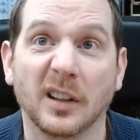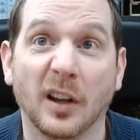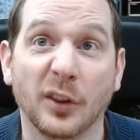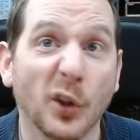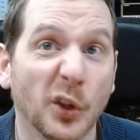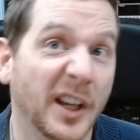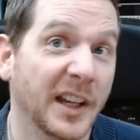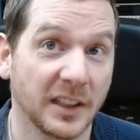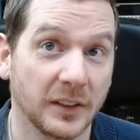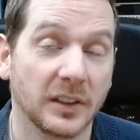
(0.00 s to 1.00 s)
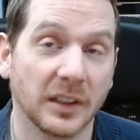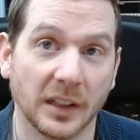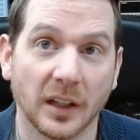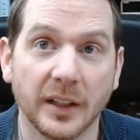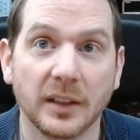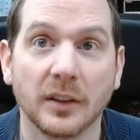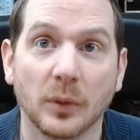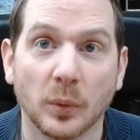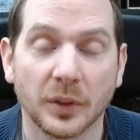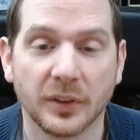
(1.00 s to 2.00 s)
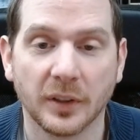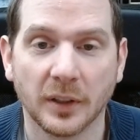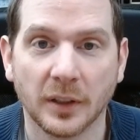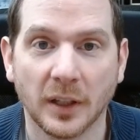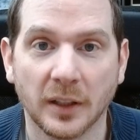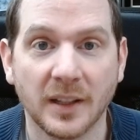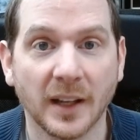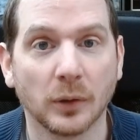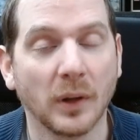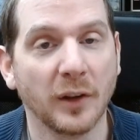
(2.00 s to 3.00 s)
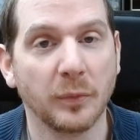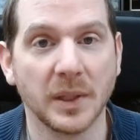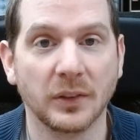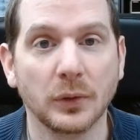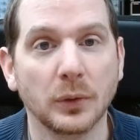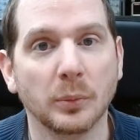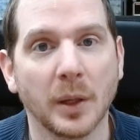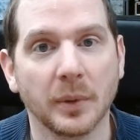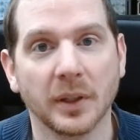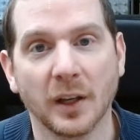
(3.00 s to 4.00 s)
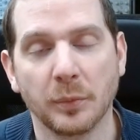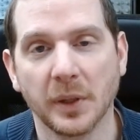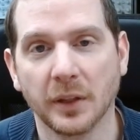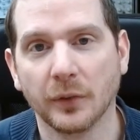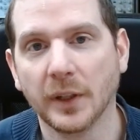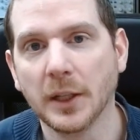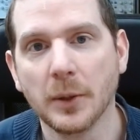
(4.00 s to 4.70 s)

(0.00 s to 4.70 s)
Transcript: thought I initially liked was a Deckel FP2, maybe a FP3.